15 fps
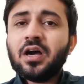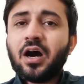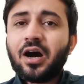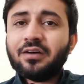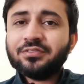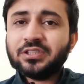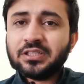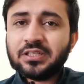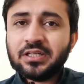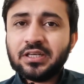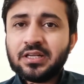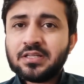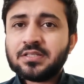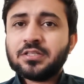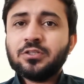of the
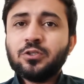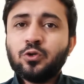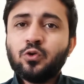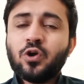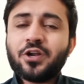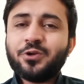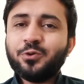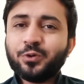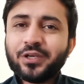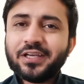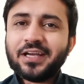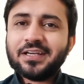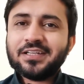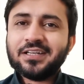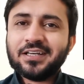girls who are looking
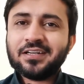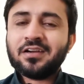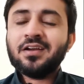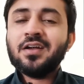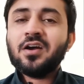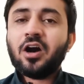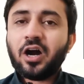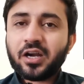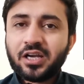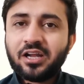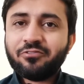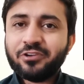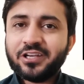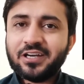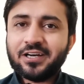at her or
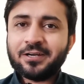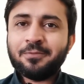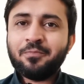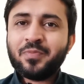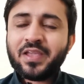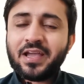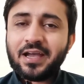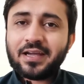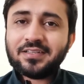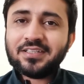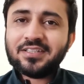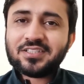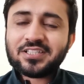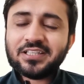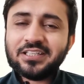loving her, and
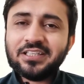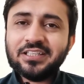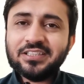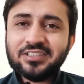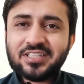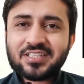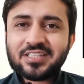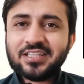then suddenly this